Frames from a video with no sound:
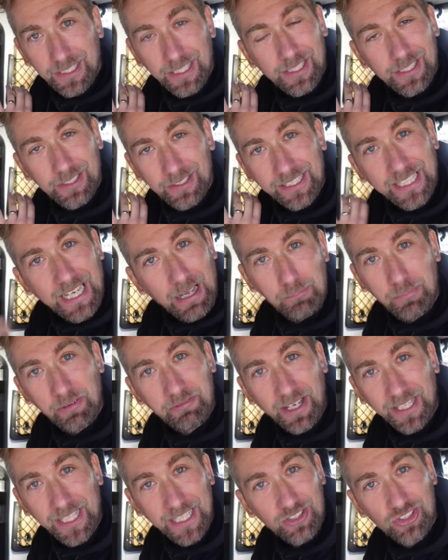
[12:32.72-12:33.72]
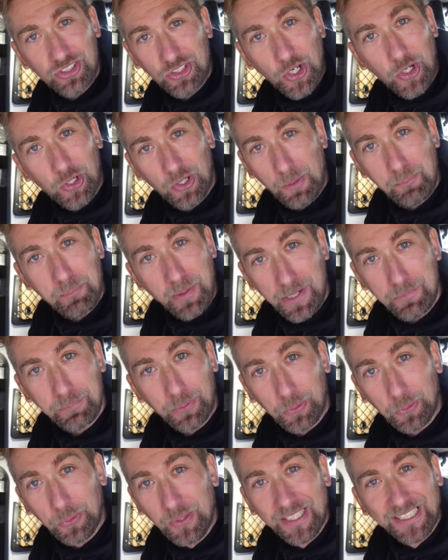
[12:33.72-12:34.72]
uh, camper van installer
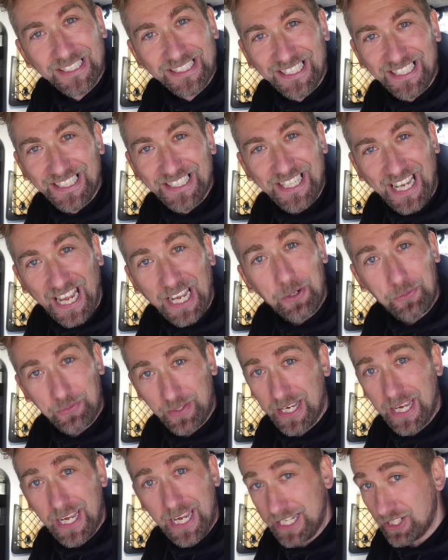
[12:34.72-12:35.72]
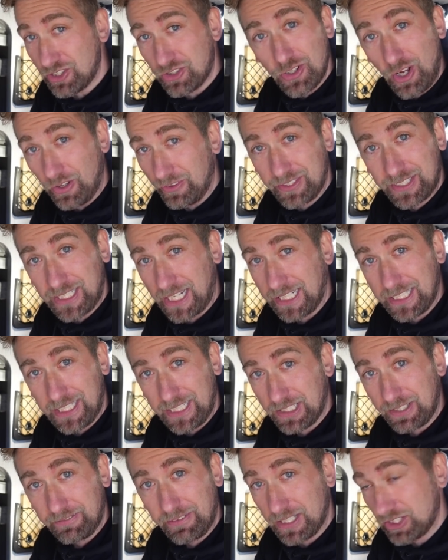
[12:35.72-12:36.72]
people uh, out there. It's not the
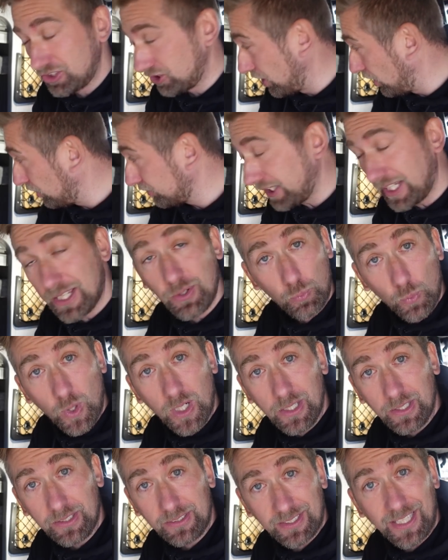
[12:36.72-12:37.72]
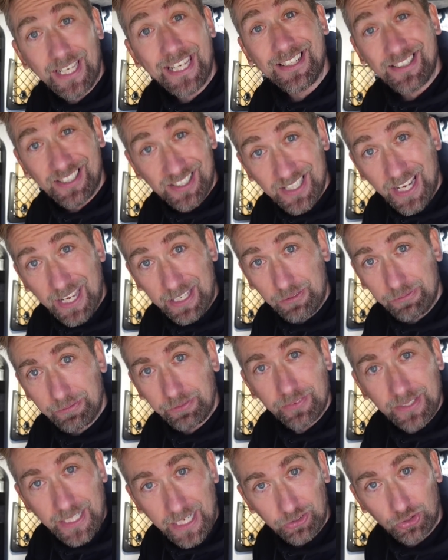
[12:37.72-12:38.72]
tidiest of installs. It works, it's safe,
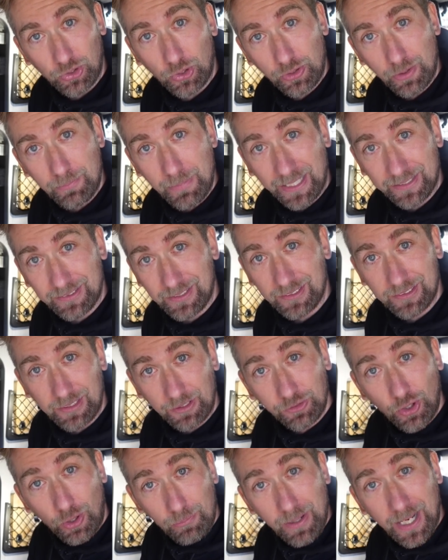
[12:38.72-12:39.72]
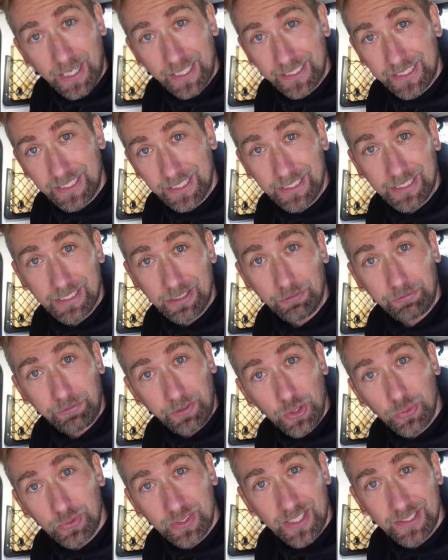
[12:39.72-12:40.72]
that's all that matters. I've got my uh,
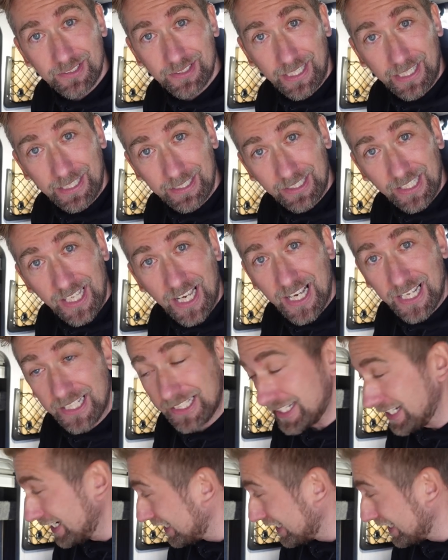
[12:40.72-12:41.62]
fuses in line,